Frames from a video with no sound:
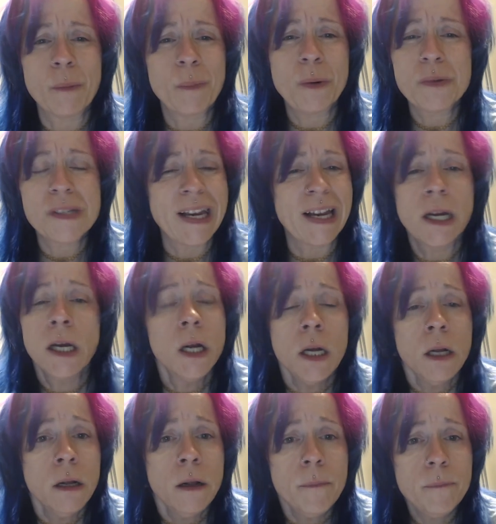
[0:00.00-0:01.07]
but it was like,
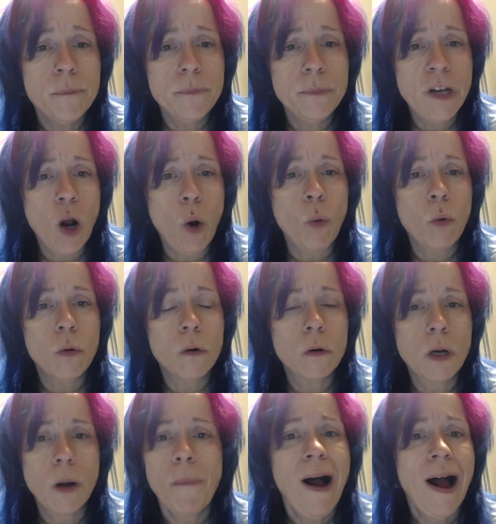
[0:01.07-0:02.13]
you know,
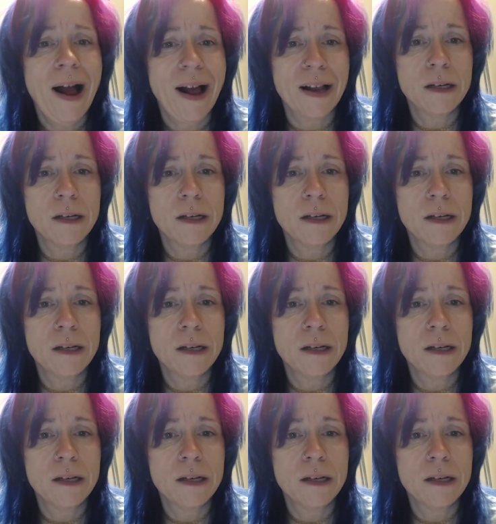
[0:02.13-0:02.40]
come on,